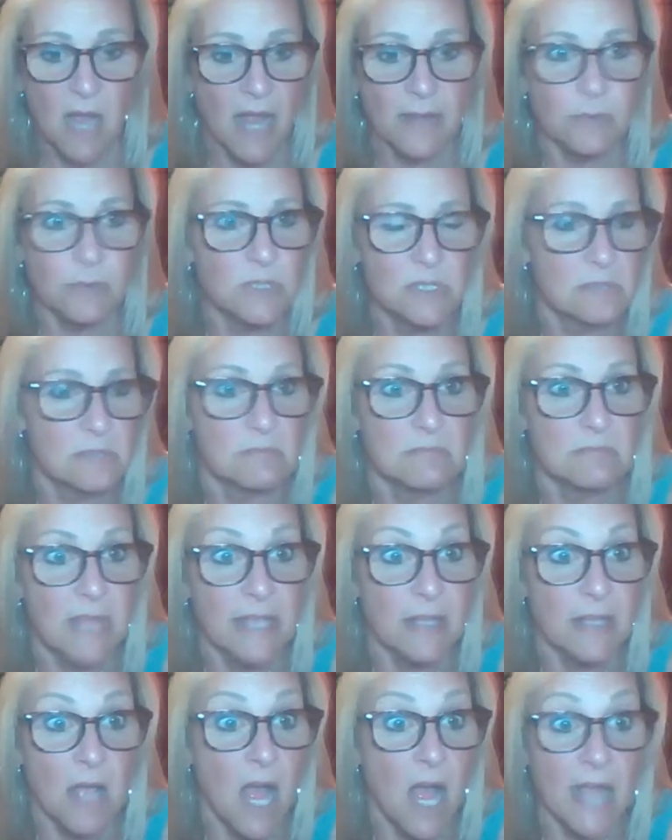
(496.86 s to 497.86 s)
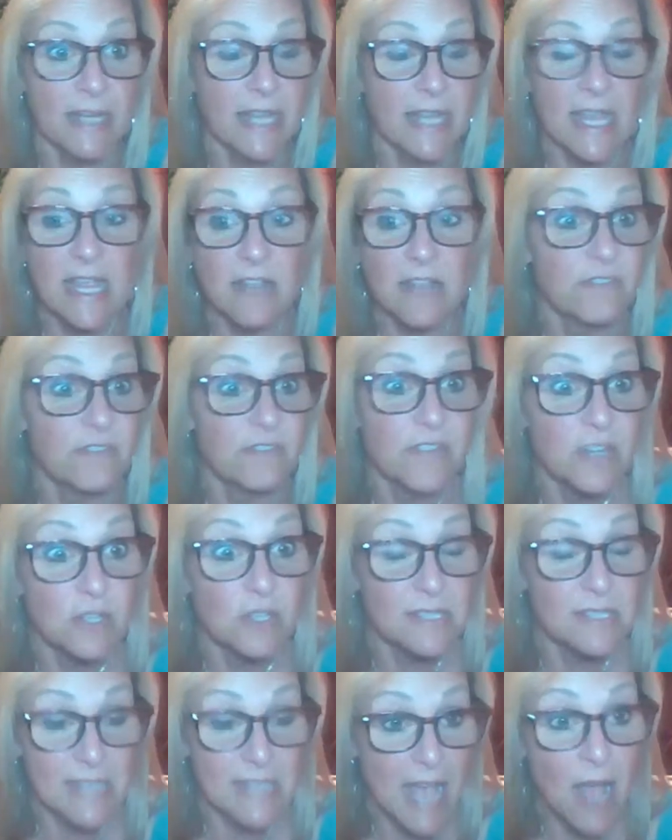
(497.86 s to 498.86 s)
was like, I can't figure
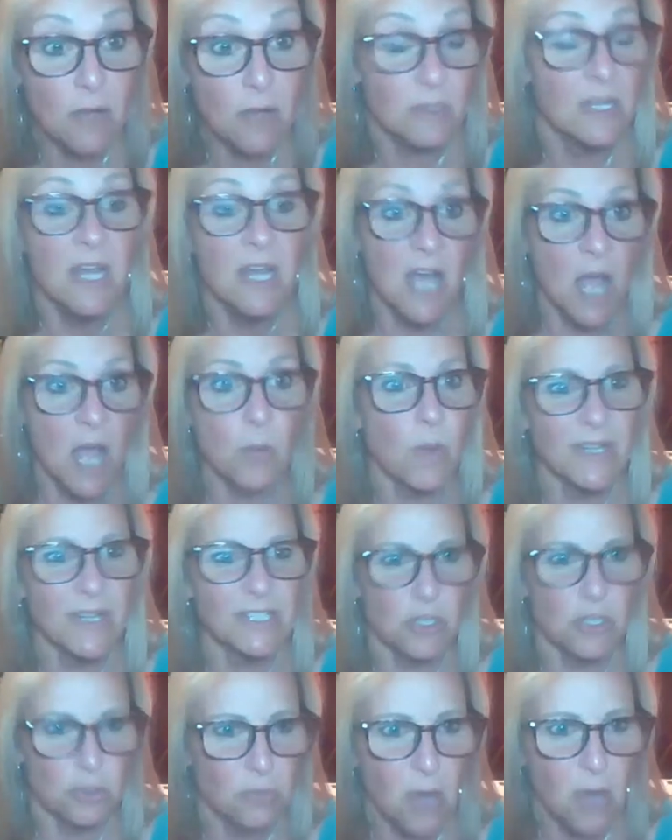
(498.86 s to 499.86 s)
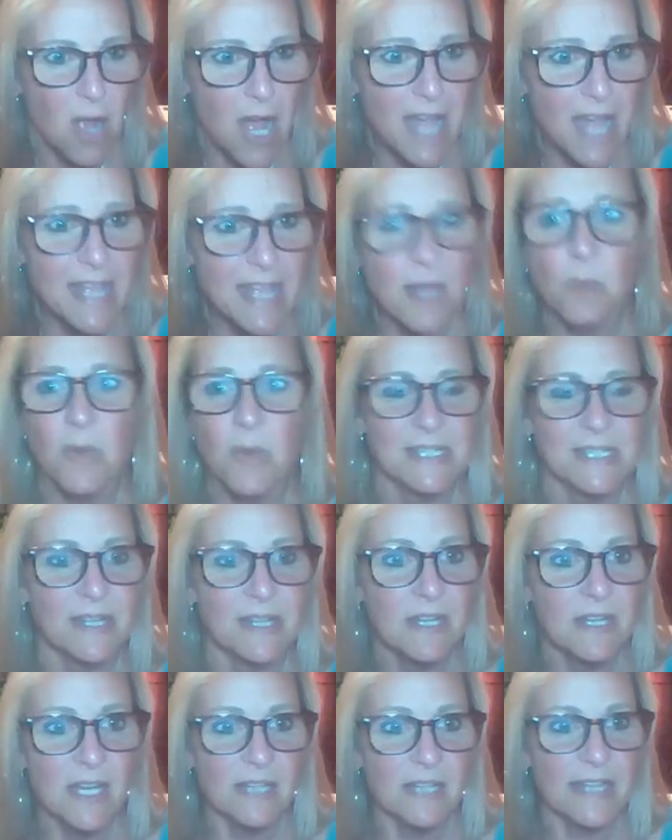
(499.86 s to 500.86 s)
this out. I wanted to cry. I
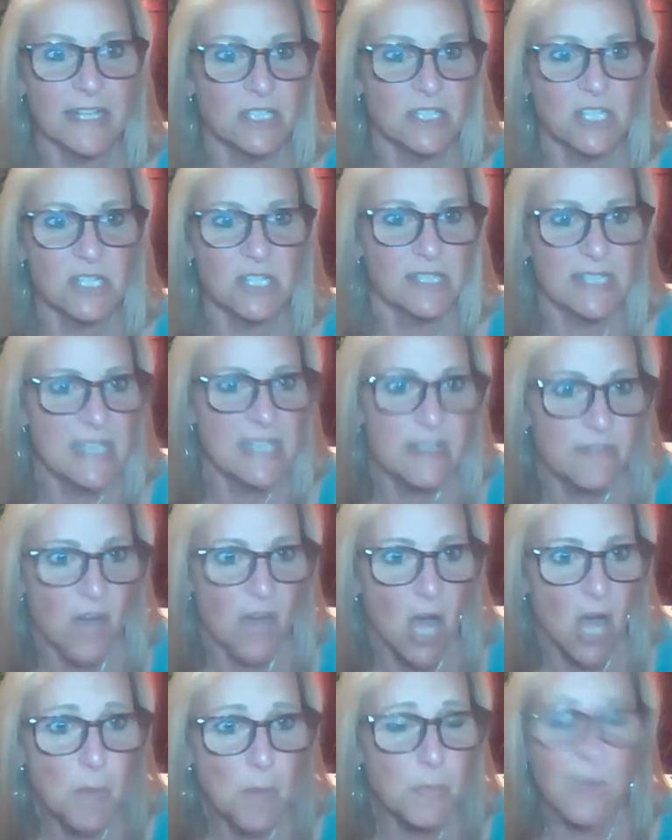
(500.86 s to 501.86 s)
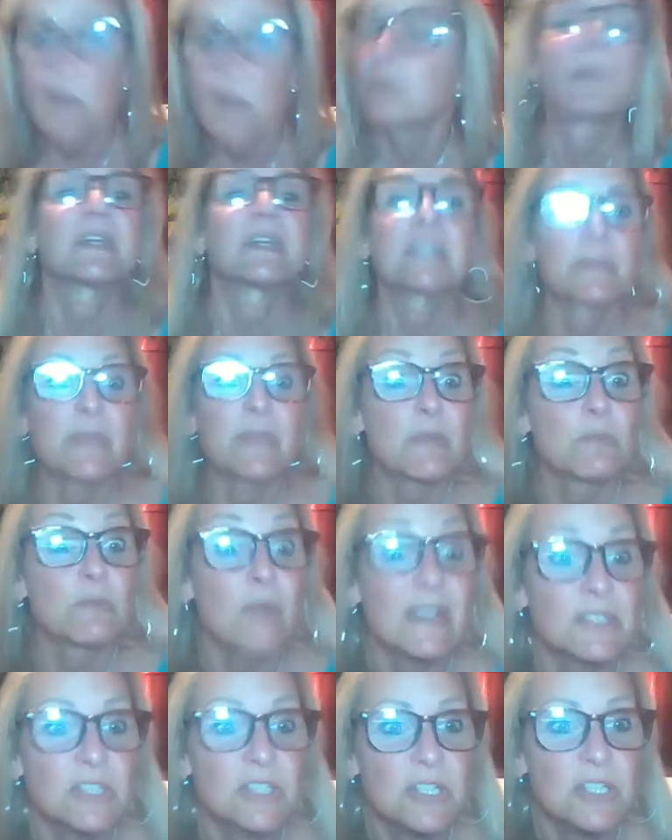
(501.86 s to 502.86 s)
wanted to just give up. I wanted to be
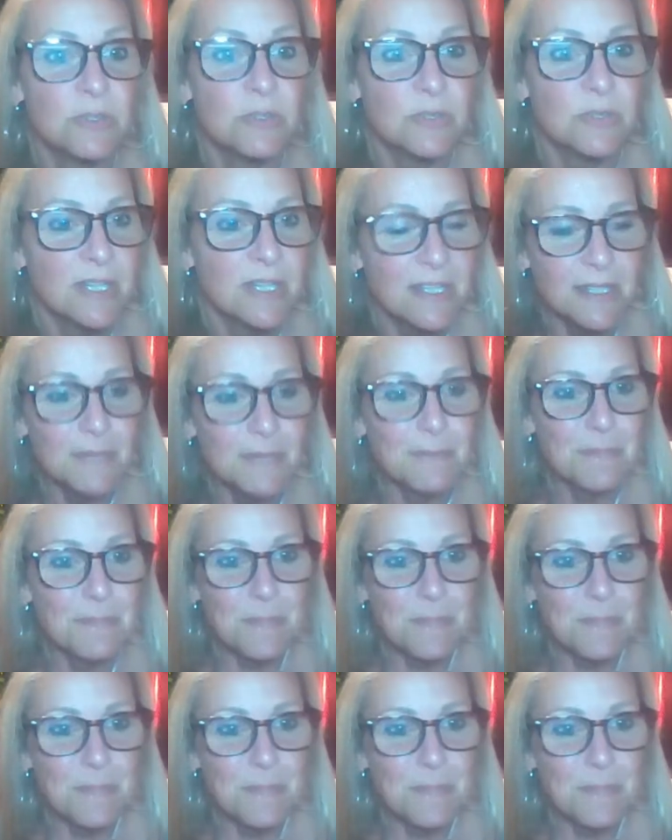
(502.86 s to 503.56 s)
rescued.